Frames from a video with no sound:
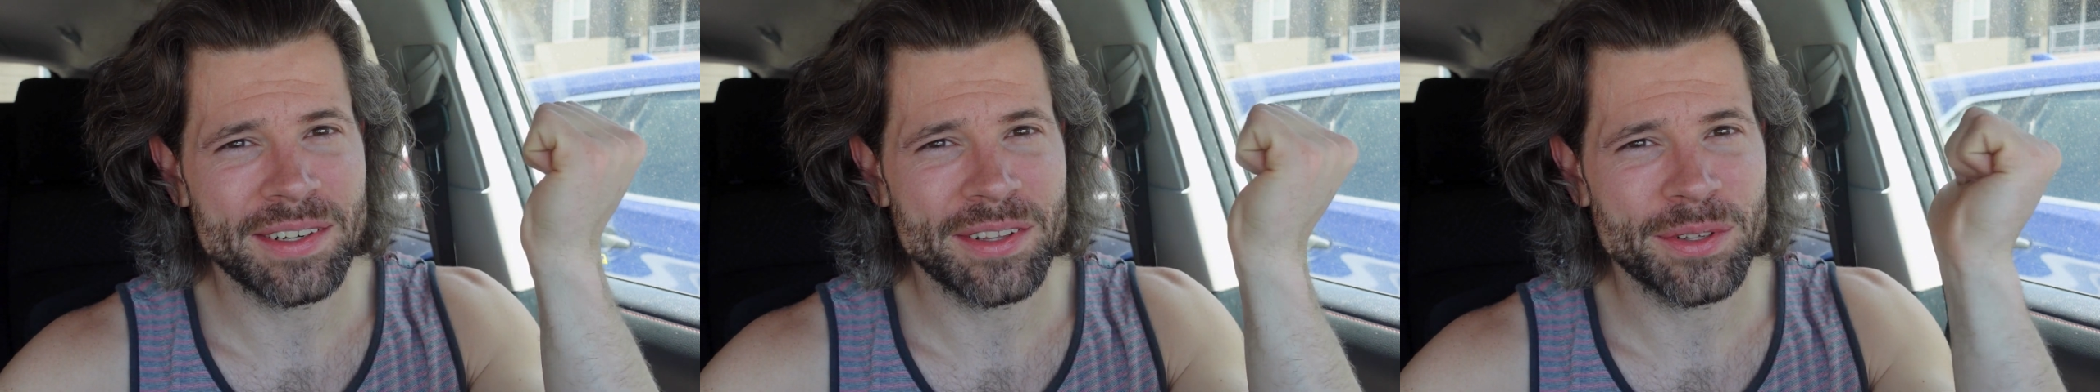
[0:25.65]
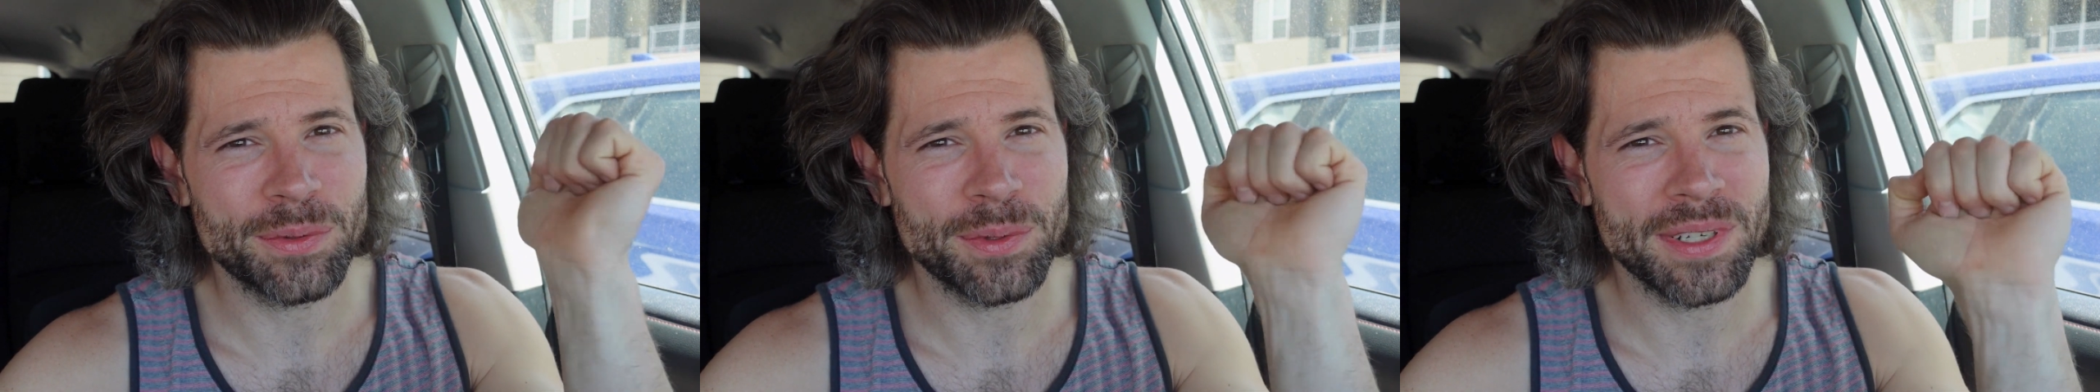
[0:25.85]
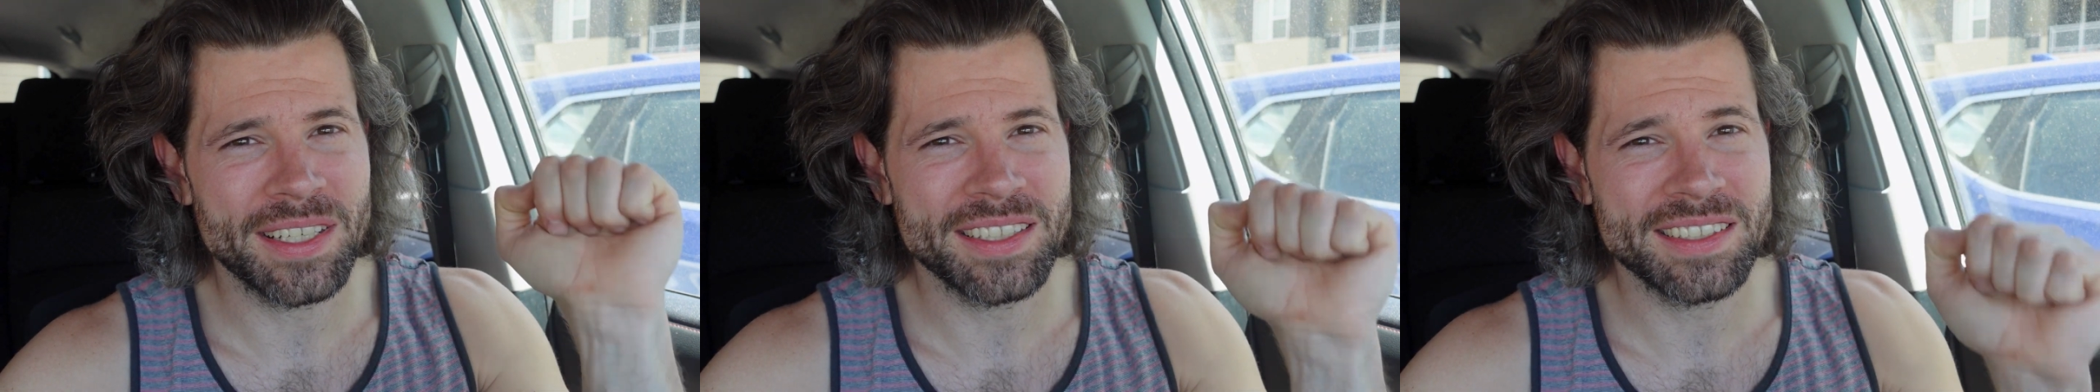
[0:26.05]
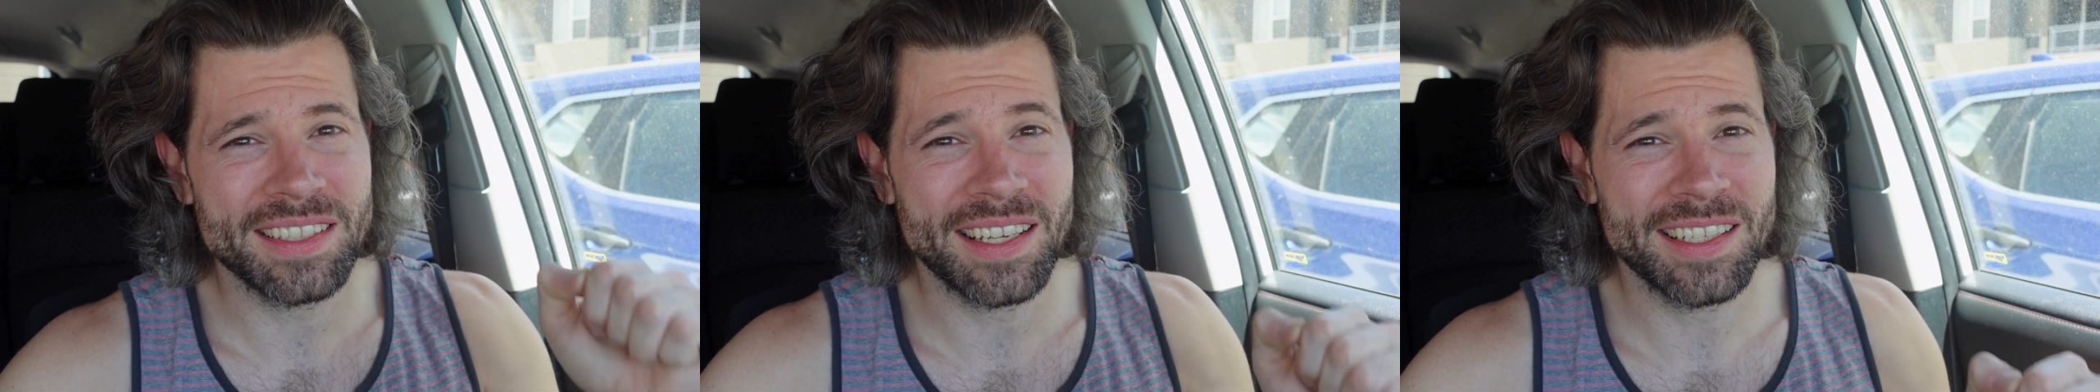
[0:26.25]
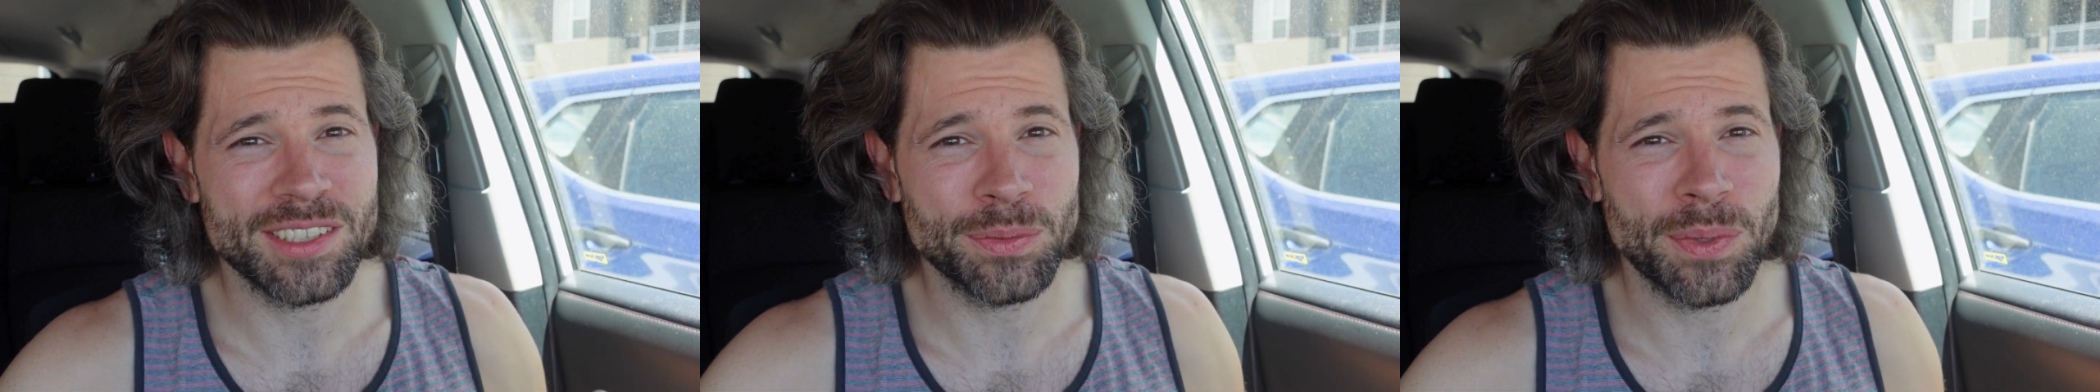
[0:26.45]
in the wrist
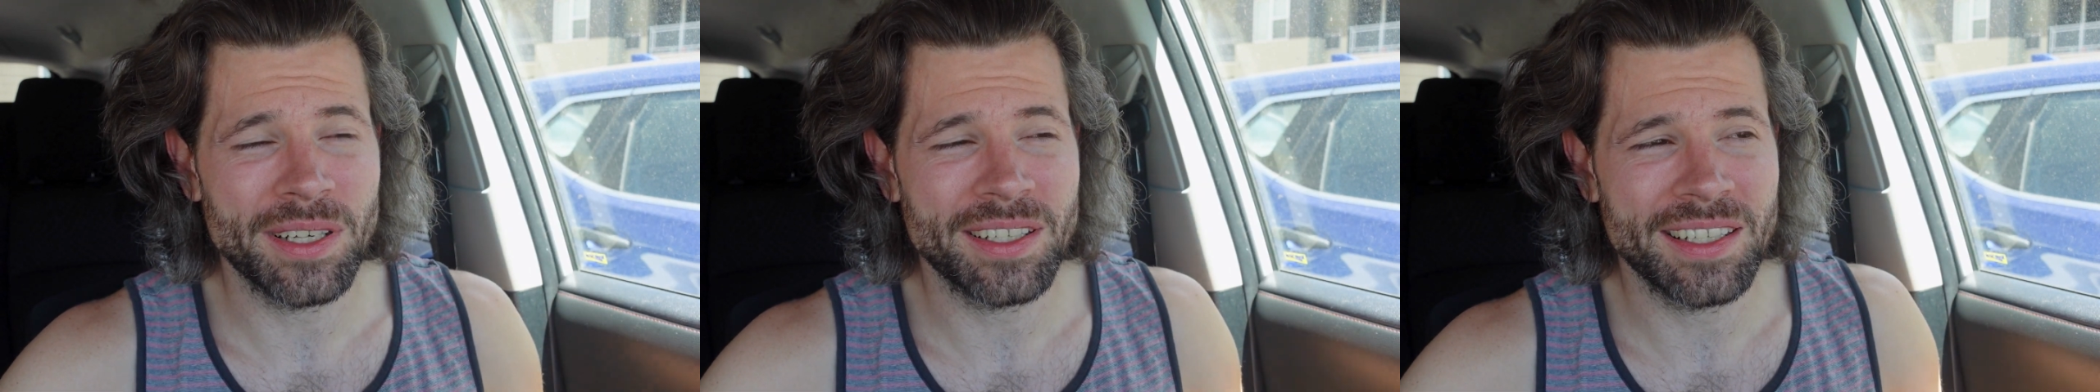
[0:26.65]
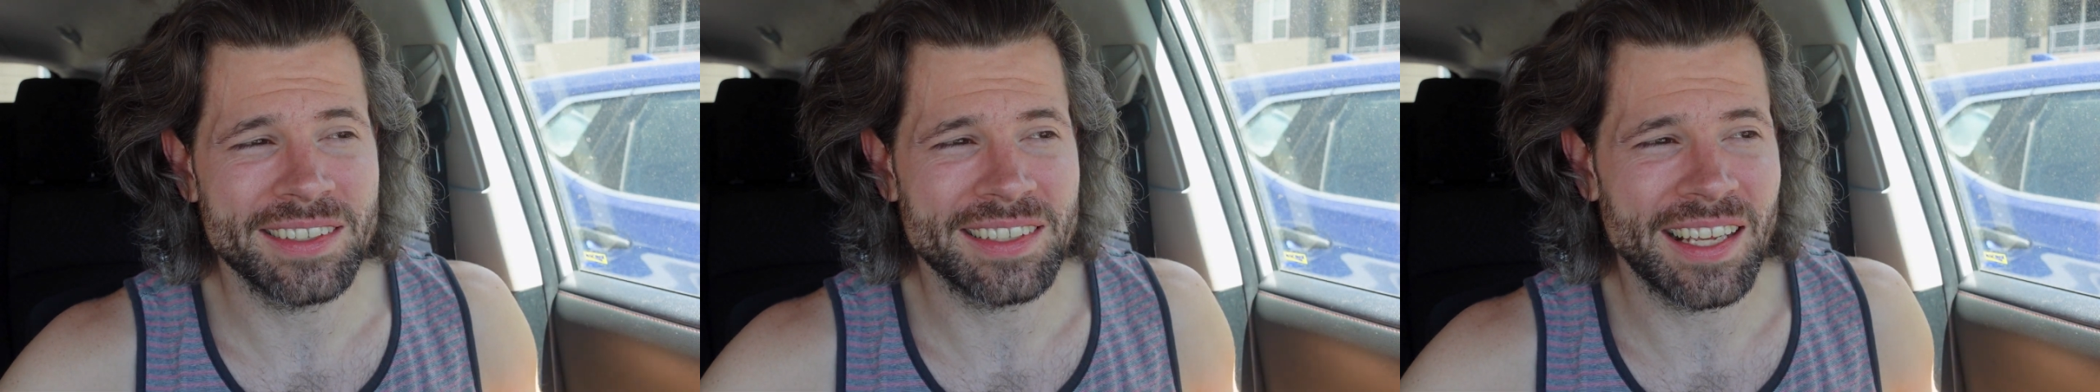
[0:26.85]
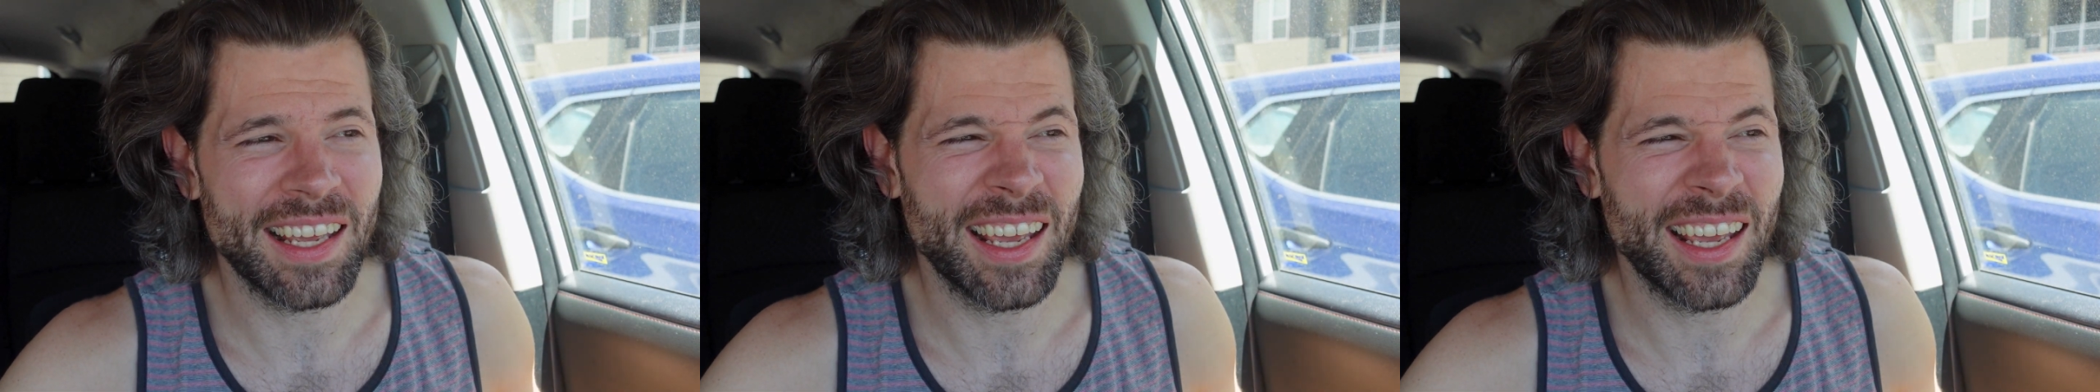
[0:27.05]
as well as a